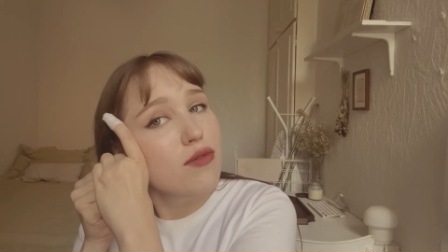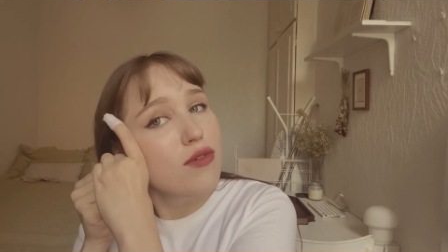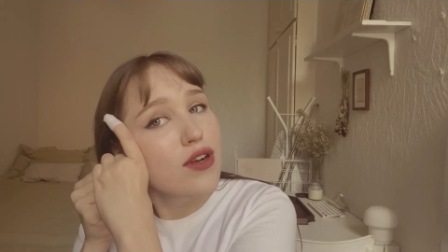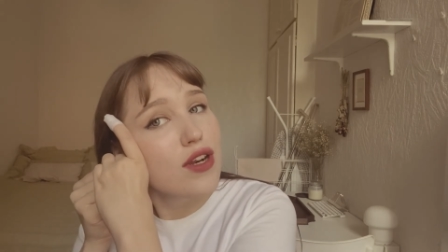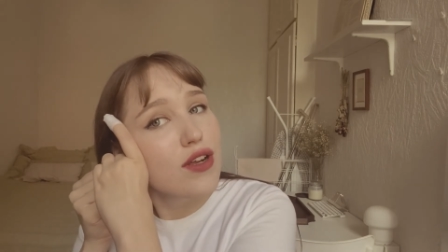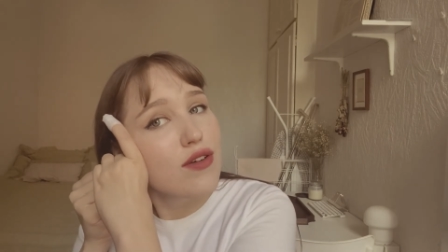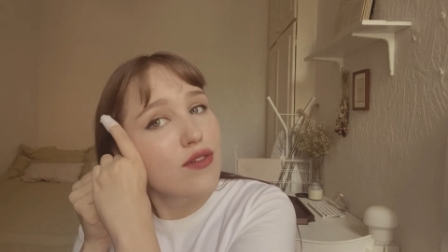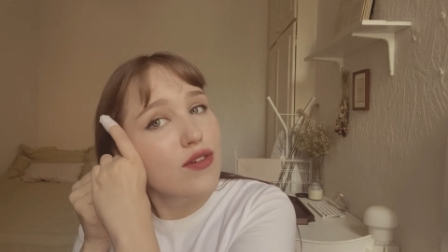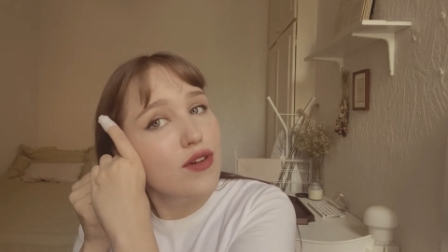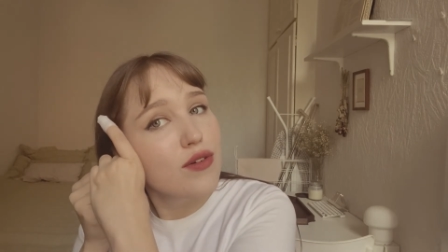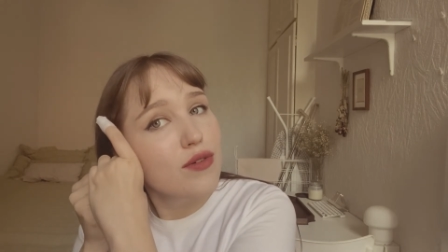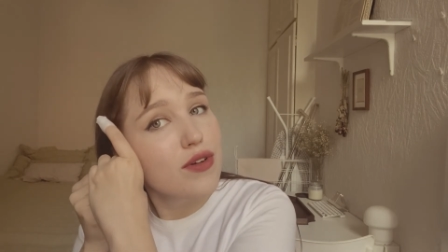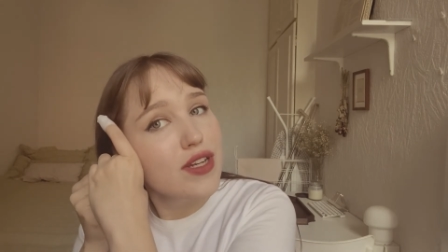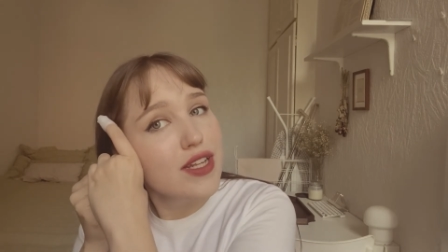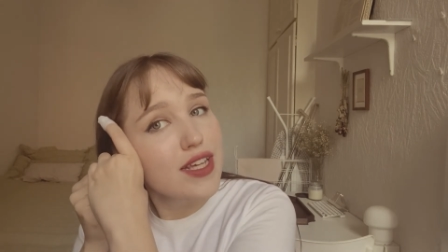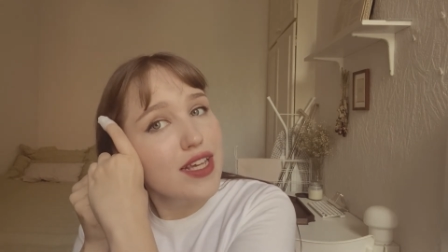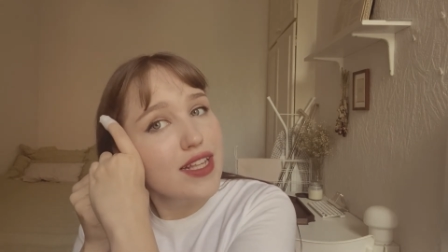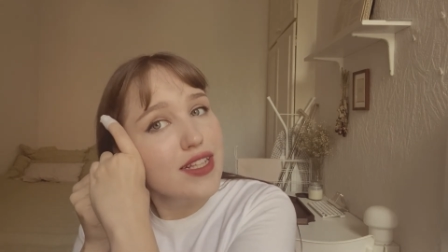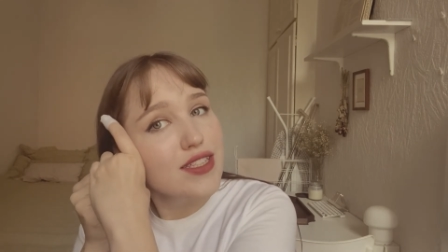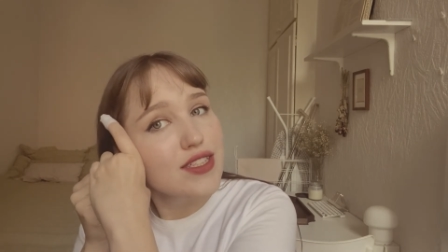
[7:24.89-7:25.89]
whatever when
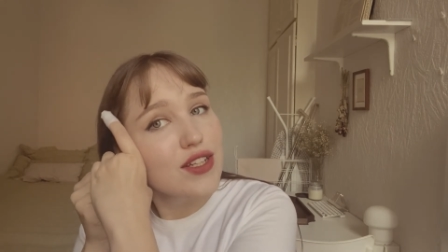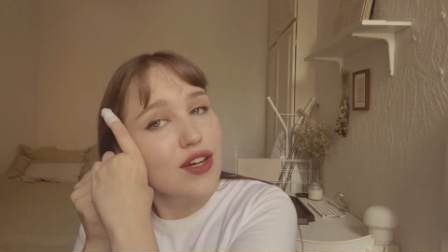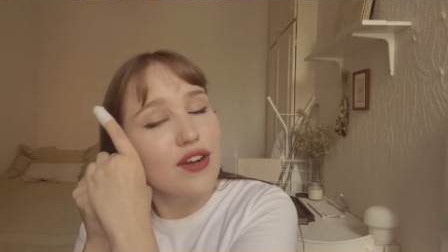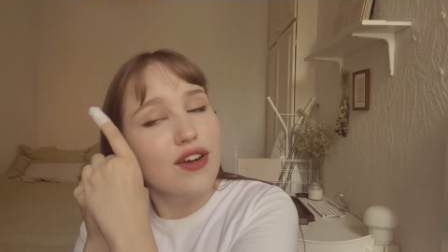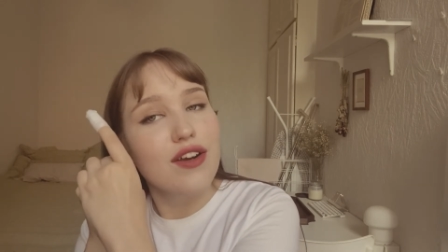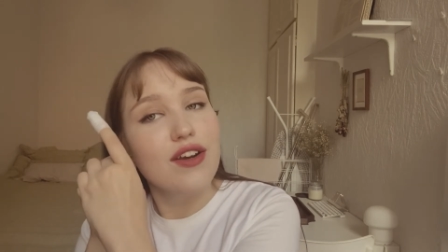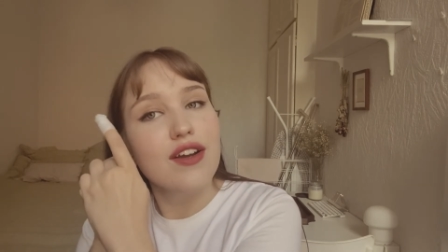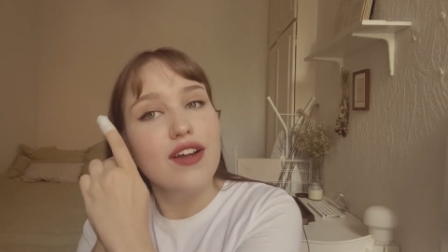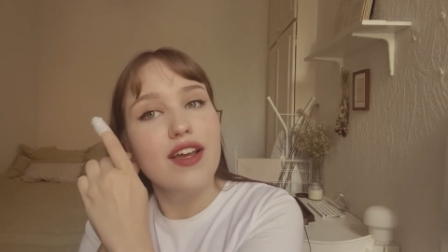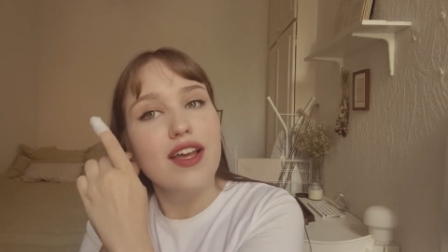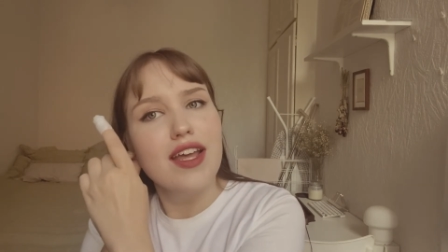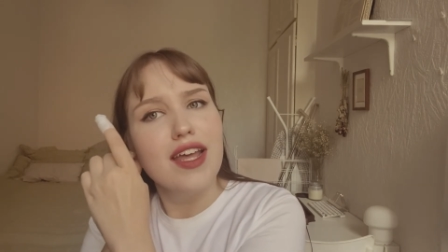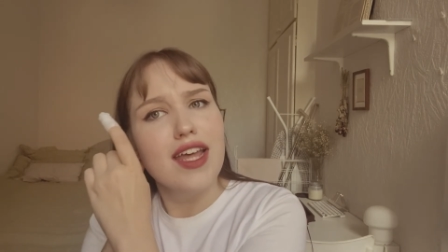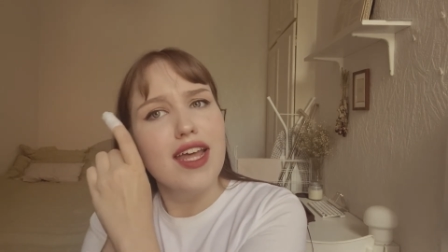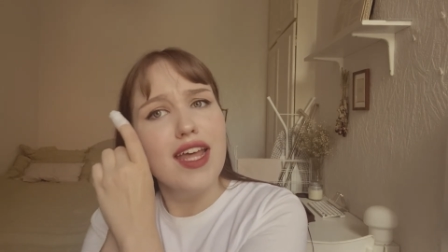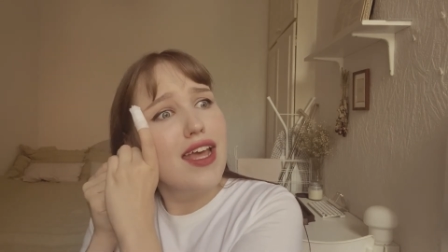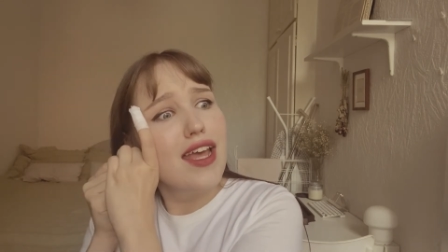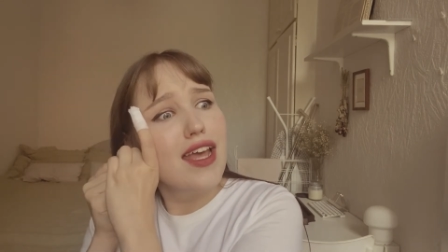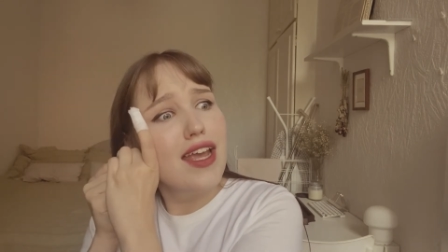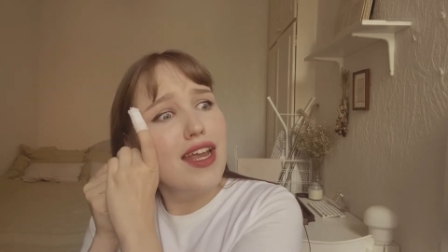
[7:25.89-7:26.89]
it gets dark,
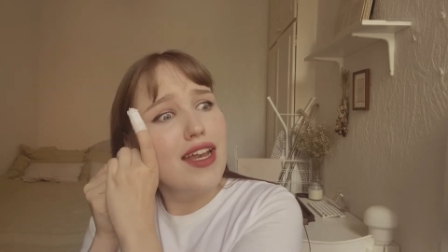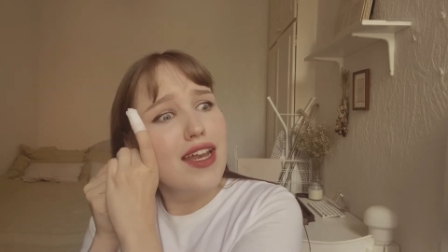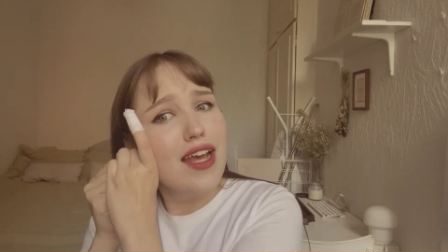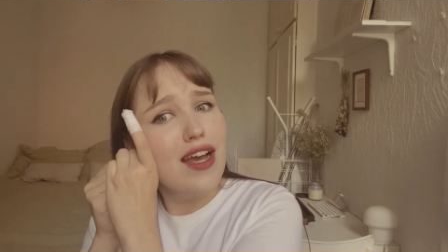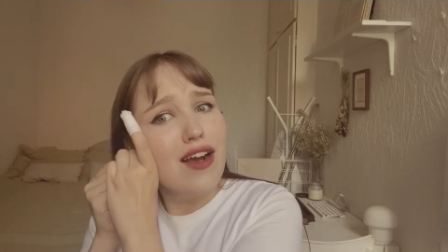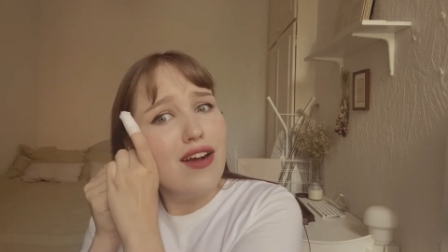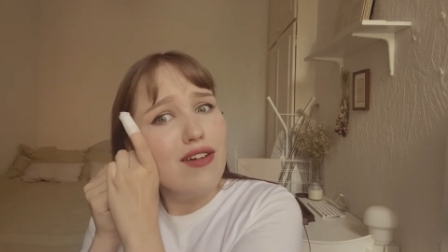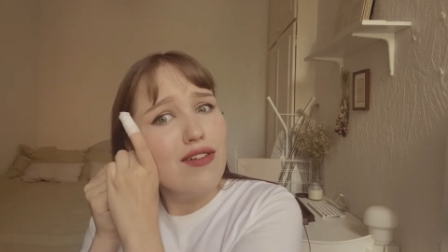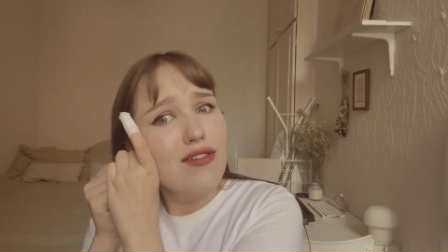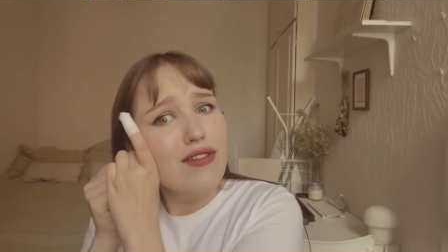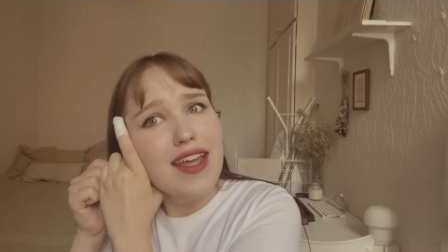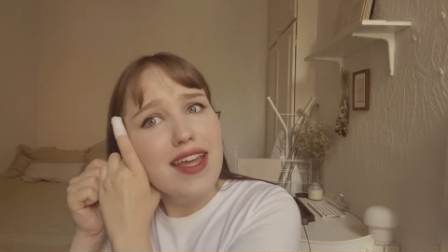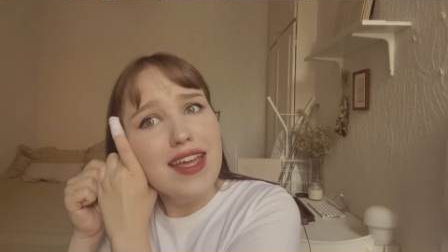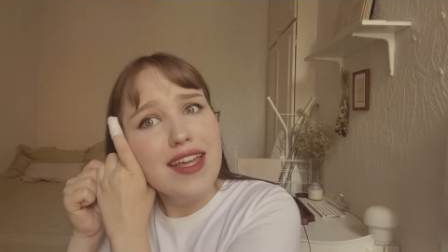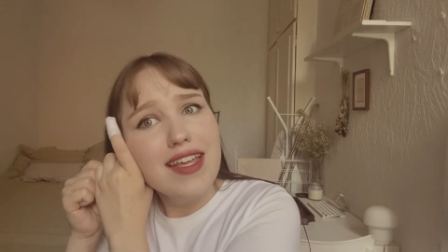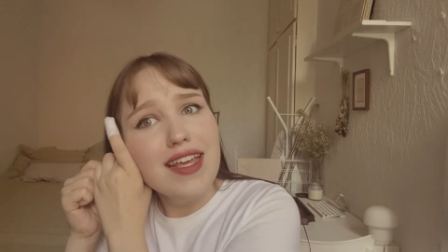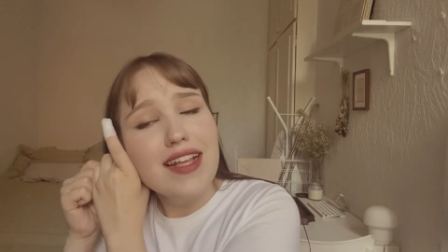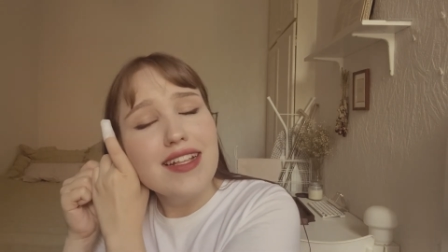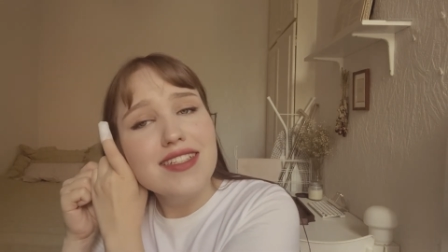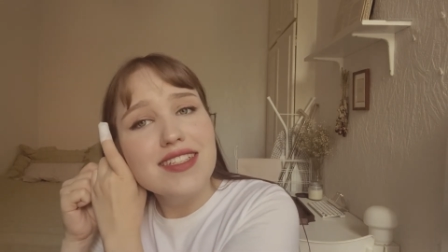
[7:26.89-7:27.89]
and now it
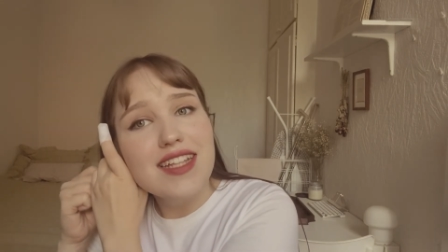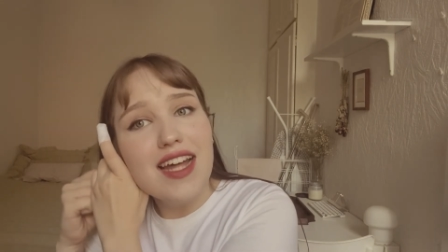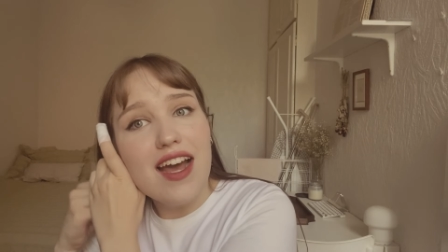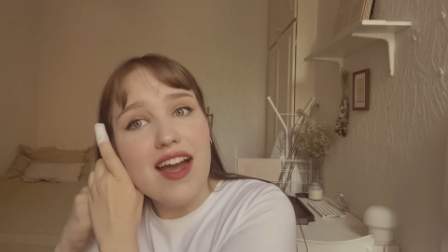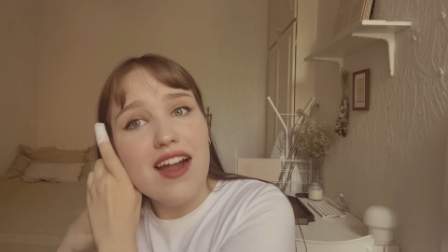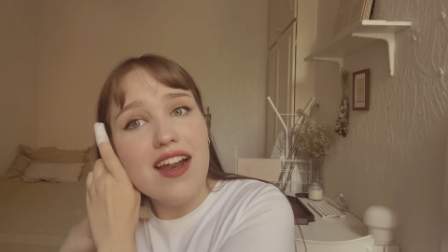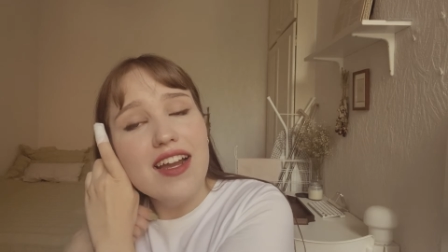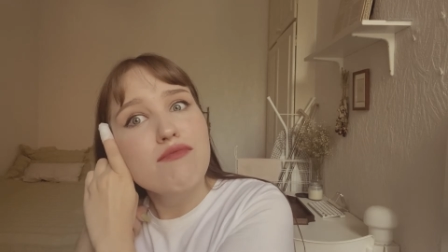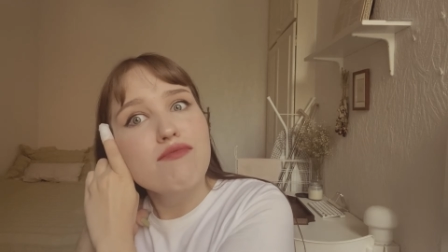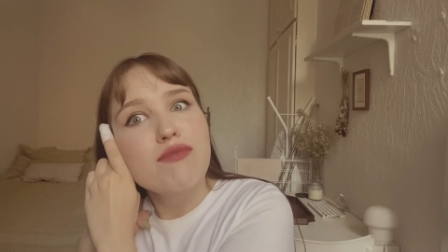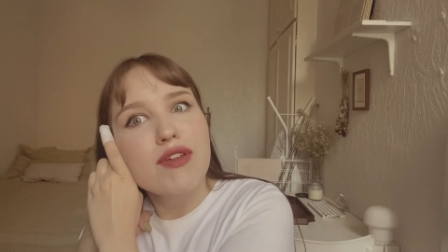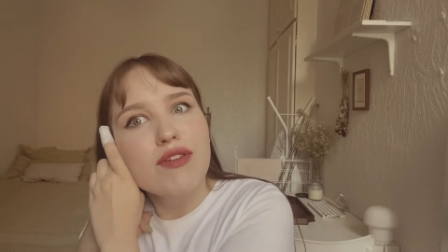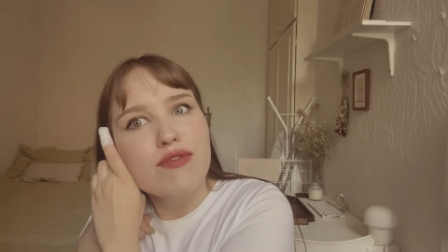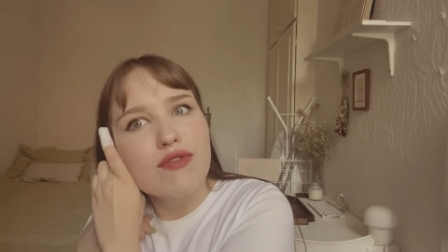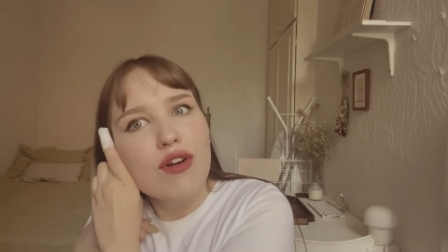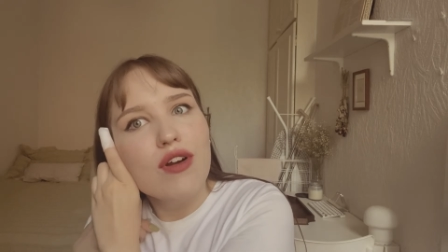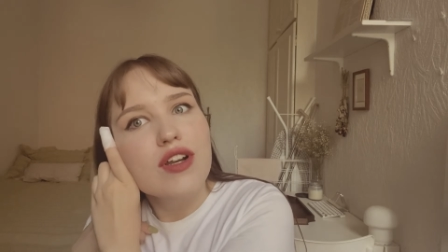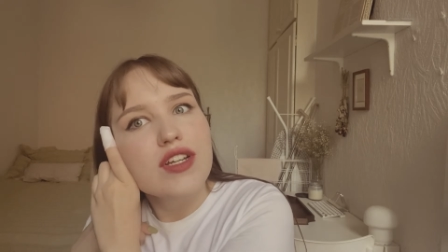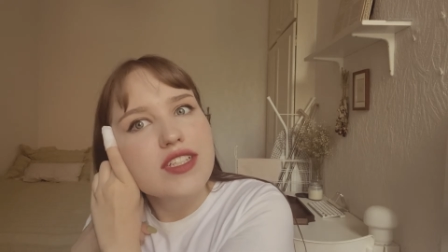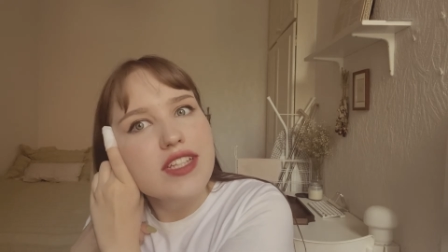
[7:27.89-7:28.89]
gets dark
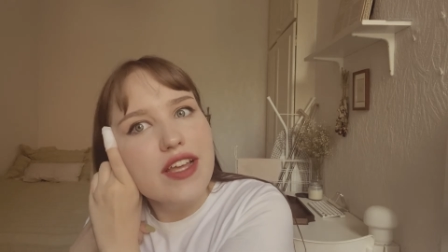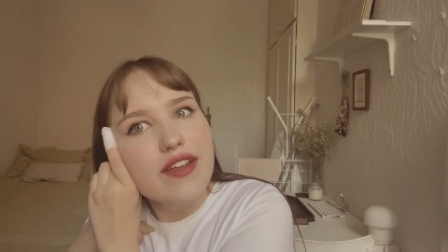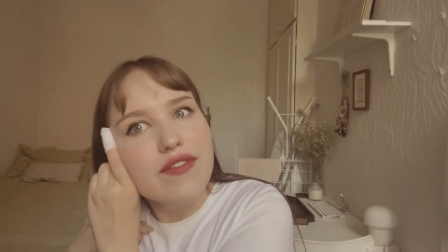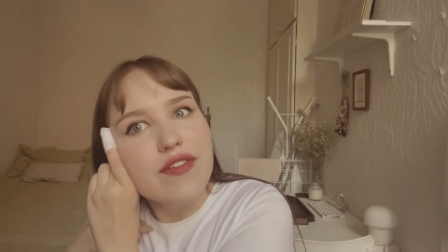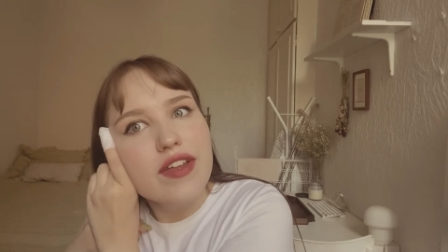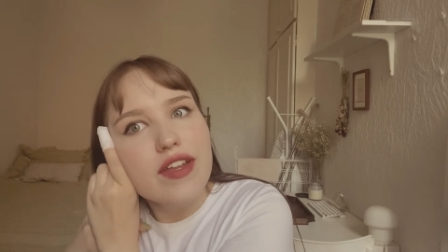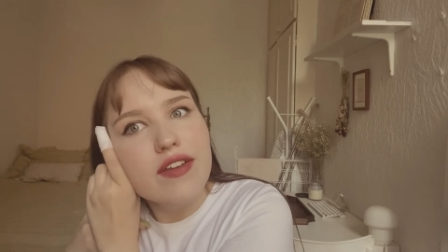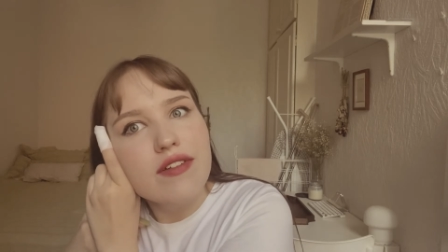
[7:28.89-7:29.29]
before 7.